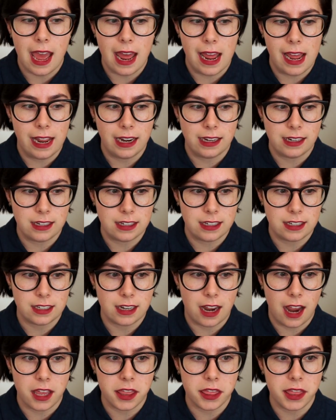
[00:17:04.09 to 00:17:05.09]
And
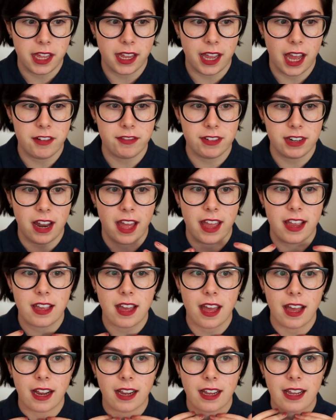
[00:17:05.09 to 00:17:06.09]
I think having
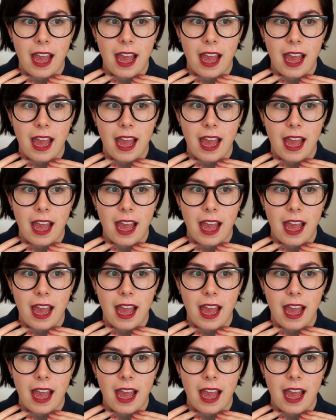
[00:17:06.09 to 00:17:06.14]
like a